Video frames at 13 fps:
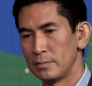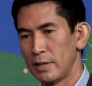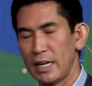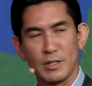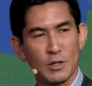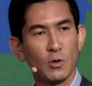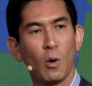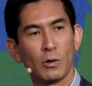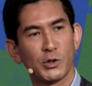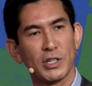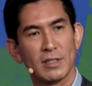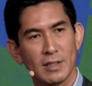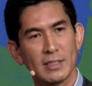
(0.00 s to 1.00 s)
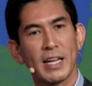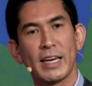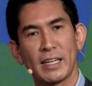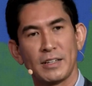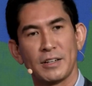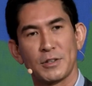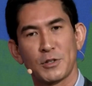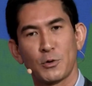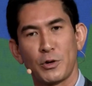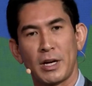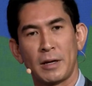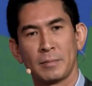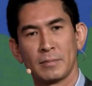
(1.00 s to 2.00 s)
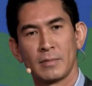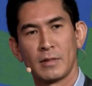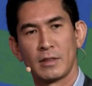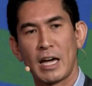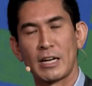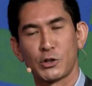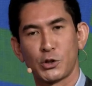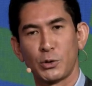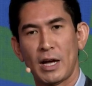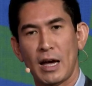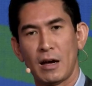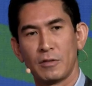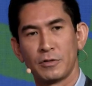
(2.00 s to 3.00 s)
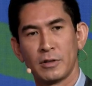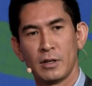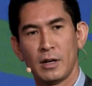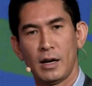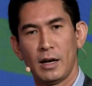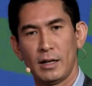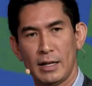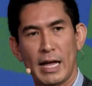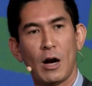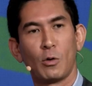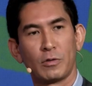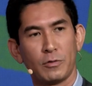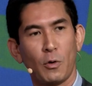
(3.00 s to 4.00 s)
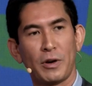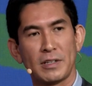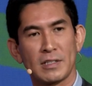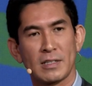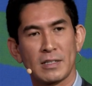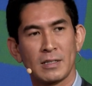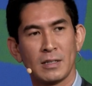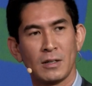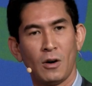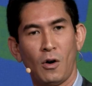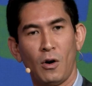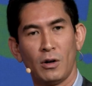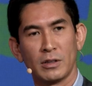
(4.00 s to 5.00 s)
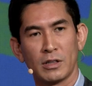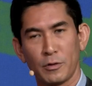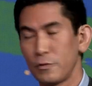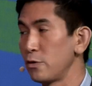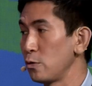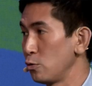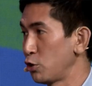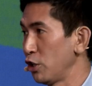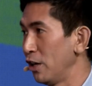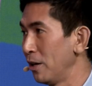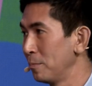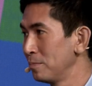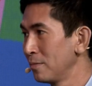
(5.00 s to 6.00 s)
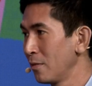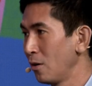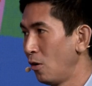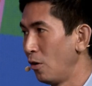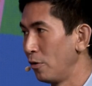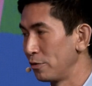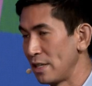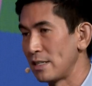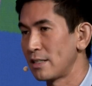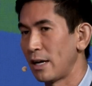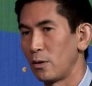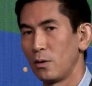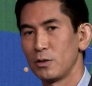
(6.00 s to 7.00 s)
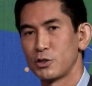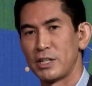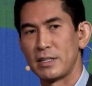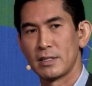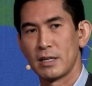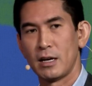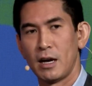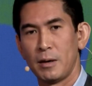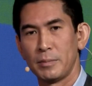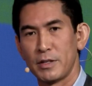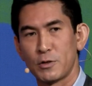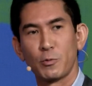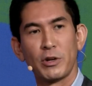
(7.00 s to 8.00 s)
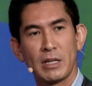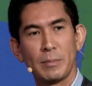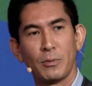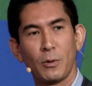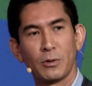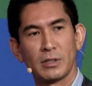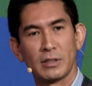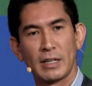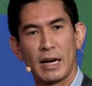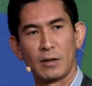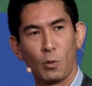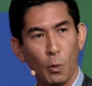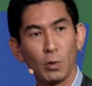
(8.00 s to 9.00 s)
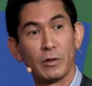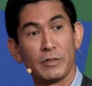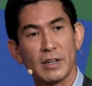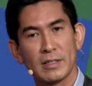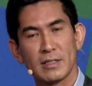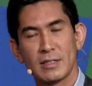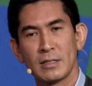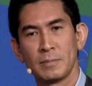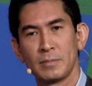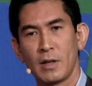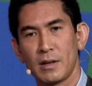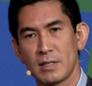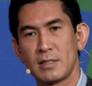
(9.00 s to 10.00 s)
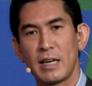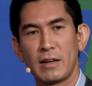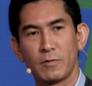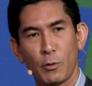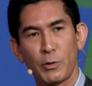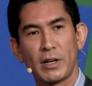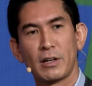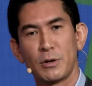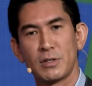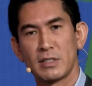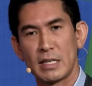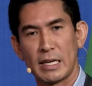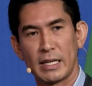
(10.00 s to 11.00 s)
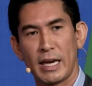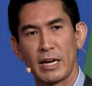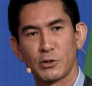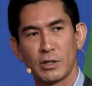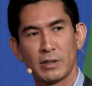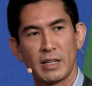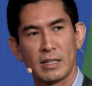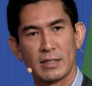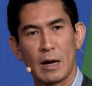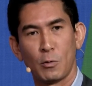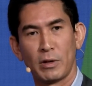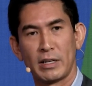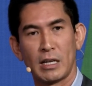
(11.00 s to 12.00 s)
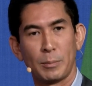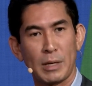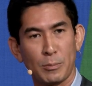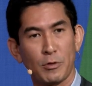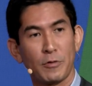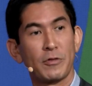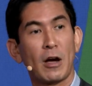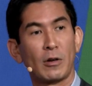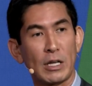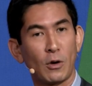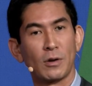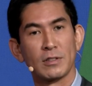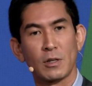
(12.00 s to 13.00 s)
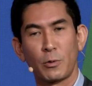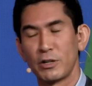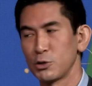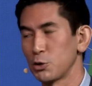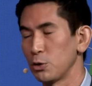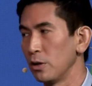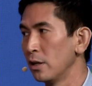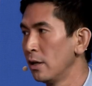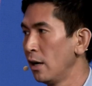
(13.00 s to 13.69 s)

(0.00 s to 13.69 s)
it's not just the tech industry that should have a loud voice on the future of these technologies. It's really important that all of us are staying very closely engaged in things that will end up being profoundly consequential